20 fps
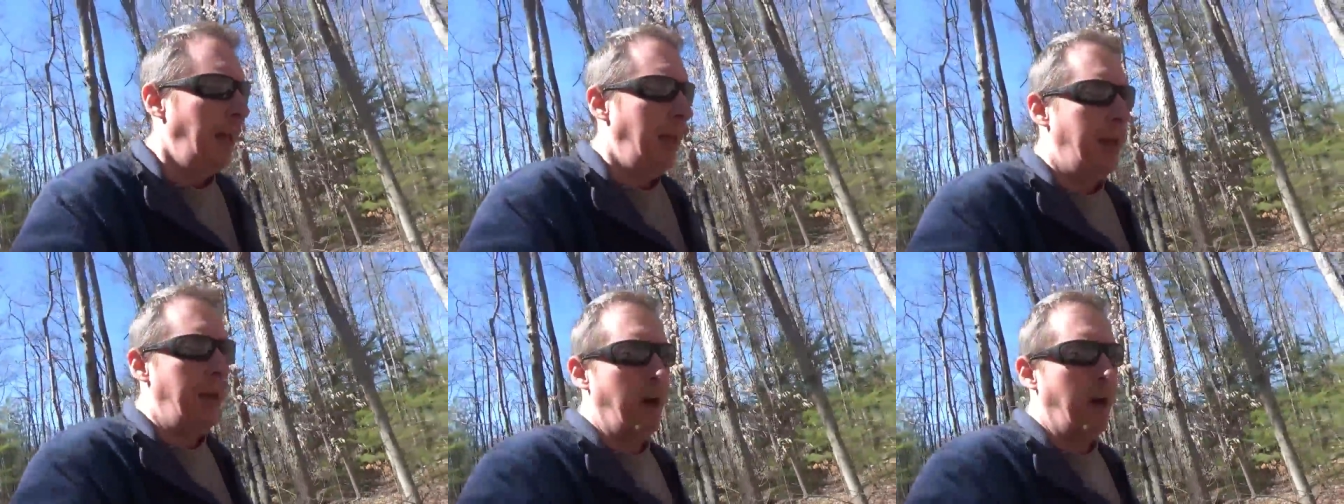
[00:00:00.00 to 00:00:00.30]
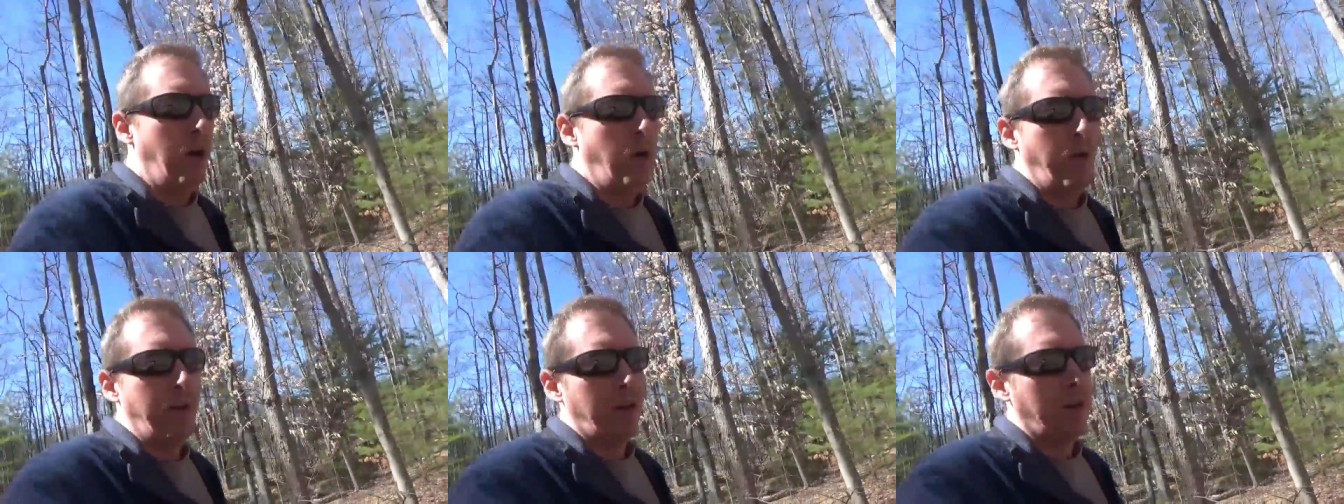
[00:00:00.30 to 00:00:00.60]
you
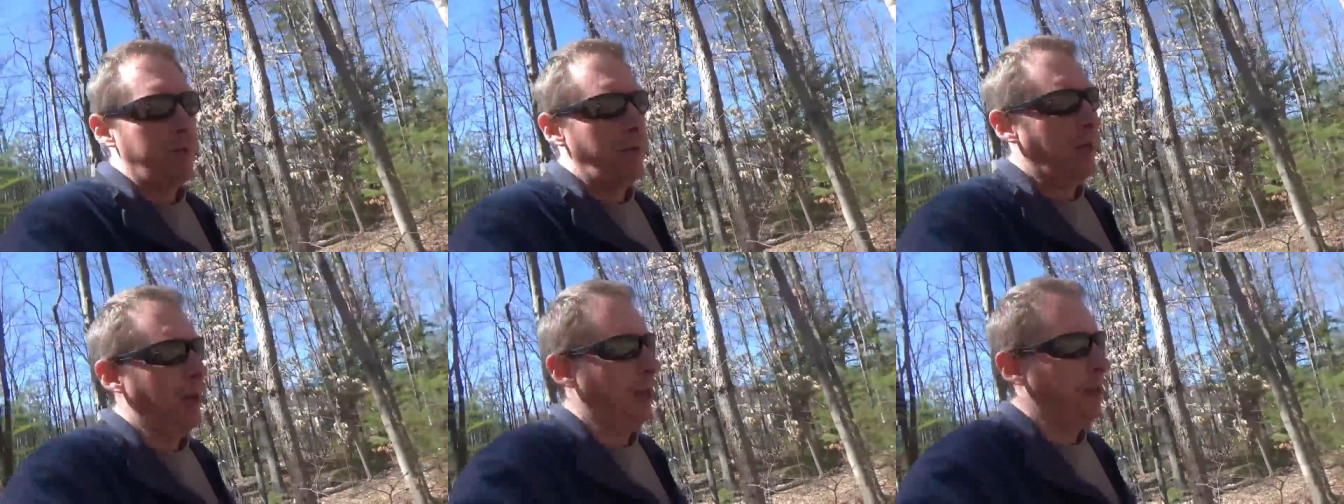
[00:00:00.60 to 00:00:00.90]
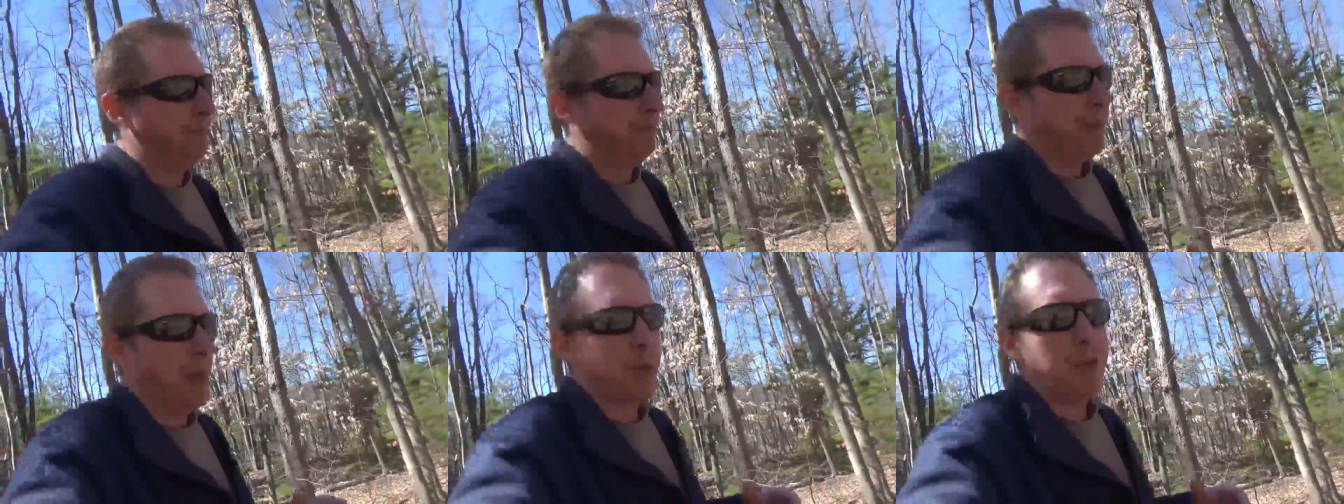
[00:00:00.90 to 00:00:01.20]
know, whether it
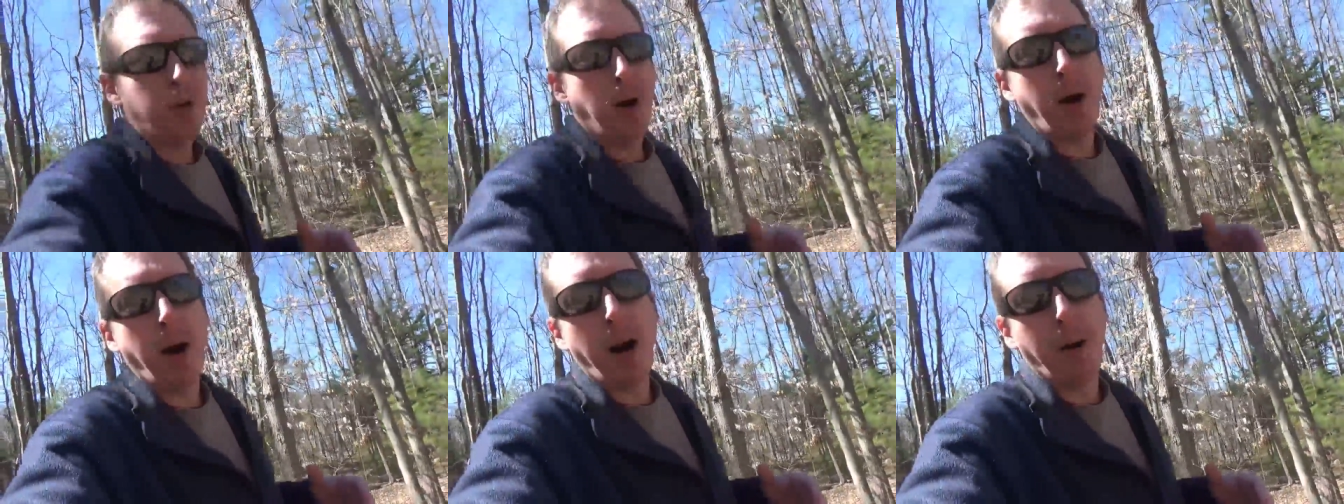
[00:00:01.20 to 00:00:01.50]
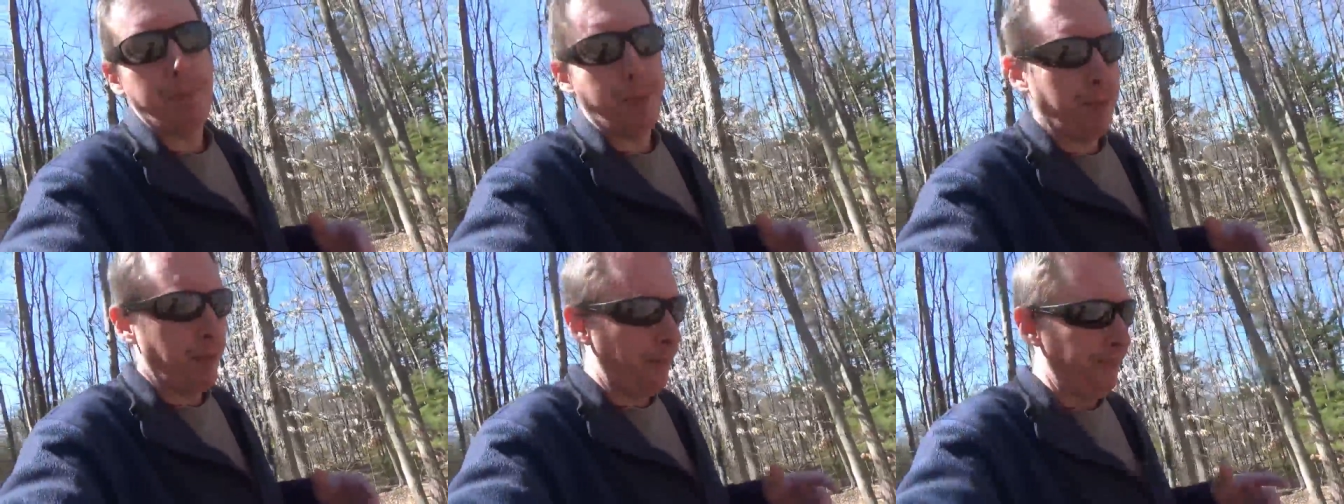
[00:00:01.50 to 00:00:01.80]
be a
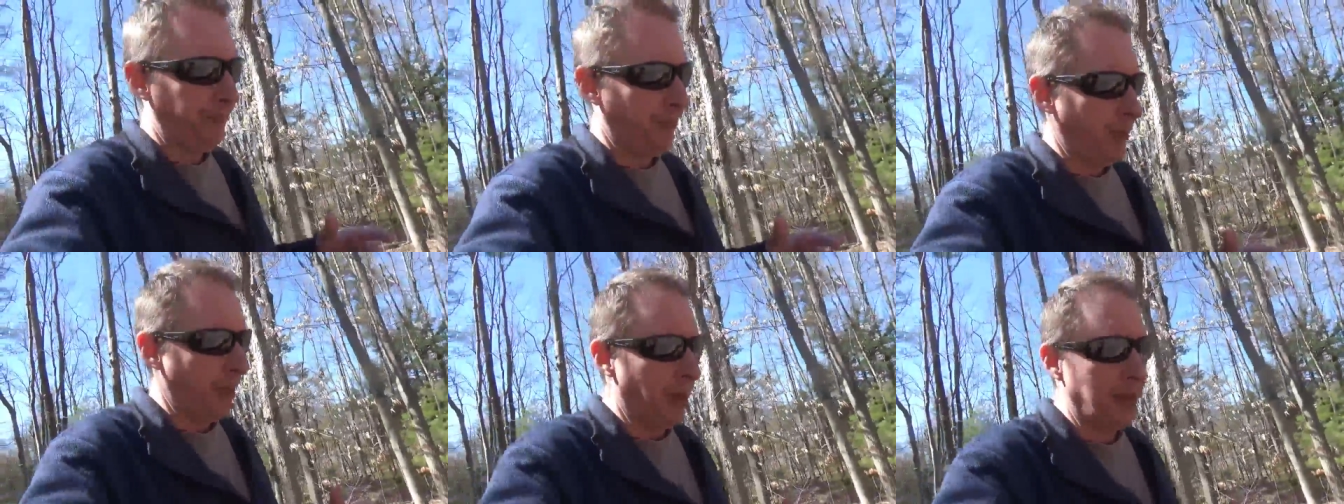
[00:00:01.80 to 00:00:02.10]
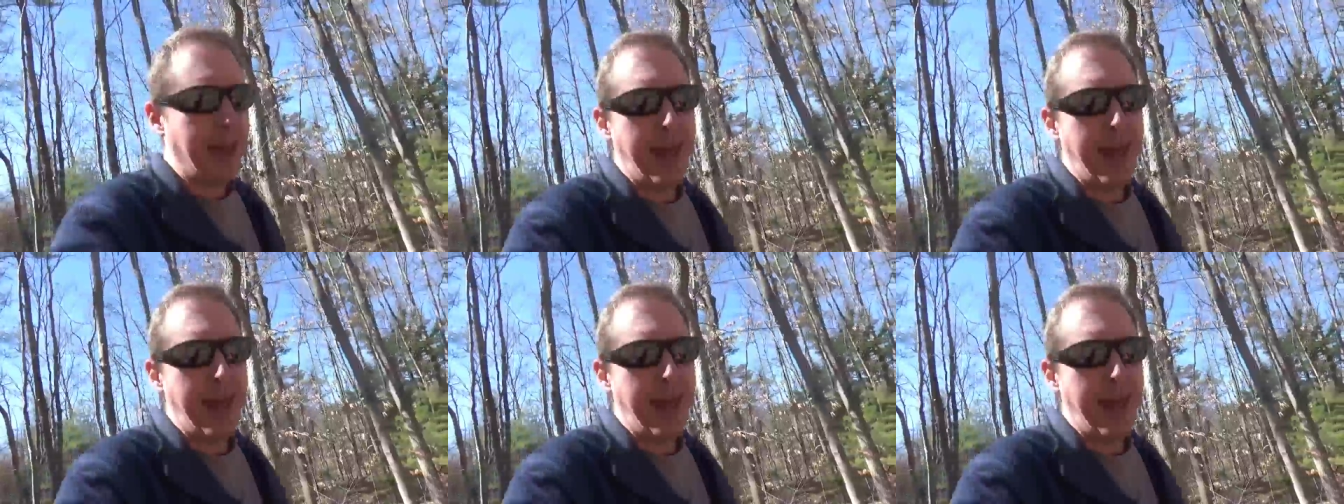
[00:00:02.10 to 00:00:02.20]
tarp, a